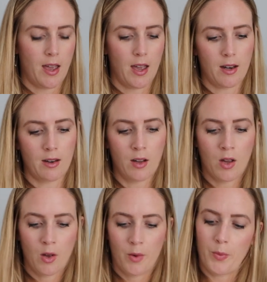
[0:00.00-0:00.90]
then
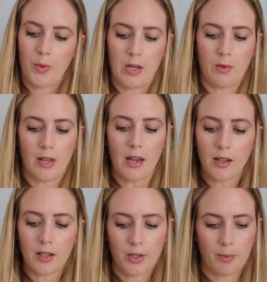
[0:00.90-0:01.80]
when you
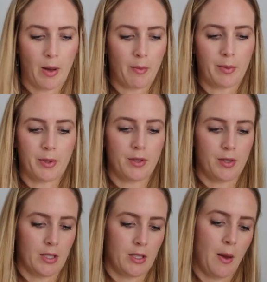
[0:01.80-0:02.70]
get your
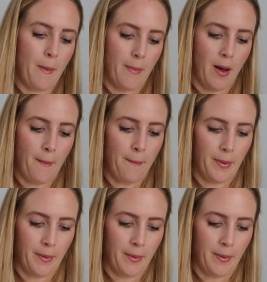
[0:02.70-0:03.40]
Pumpables pump,